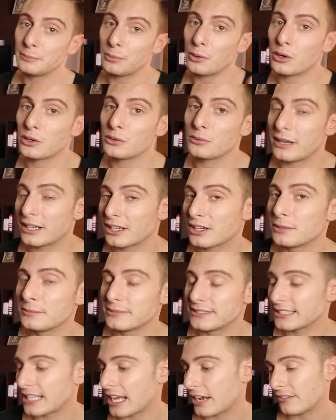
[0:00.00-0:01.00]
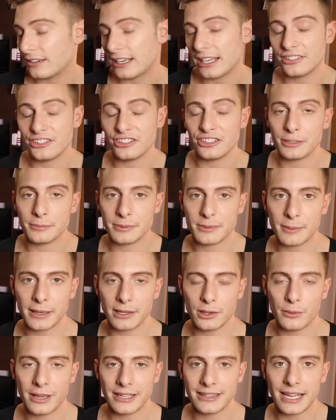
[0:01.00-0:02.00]
important when it comes to gay relationships, by
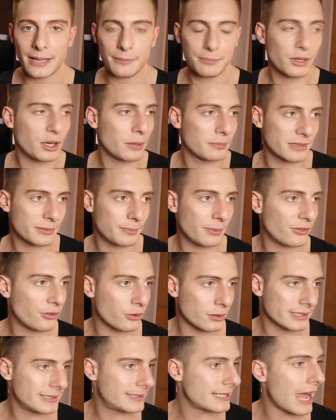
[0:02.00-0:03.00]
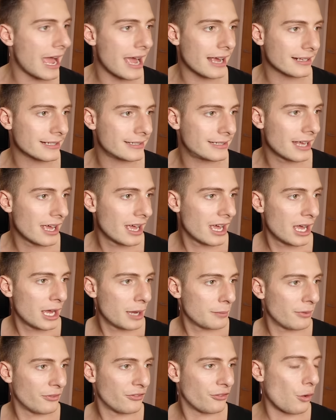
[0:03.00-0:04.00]
the way. That comes before sex,
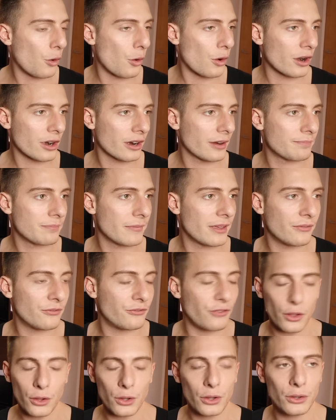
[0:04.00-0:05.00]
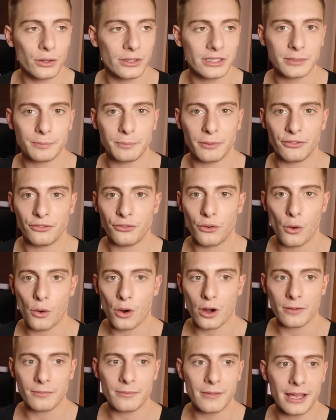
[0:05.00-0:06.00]
before food,
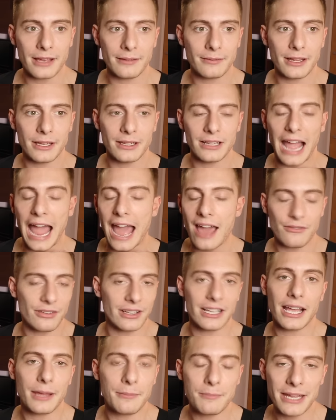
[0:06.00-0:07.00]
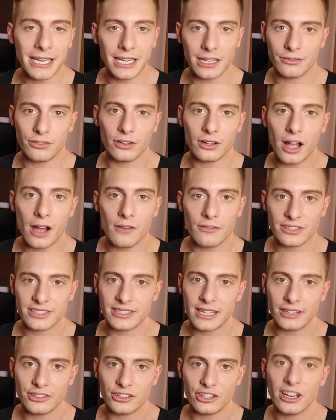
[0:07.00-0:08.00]
before having a meaningful
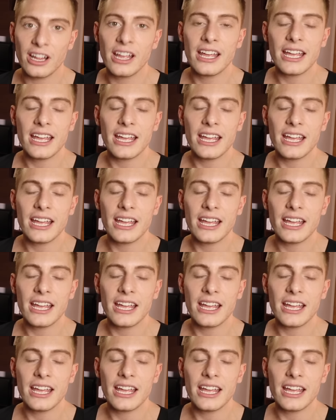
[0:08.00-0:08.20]
conversation.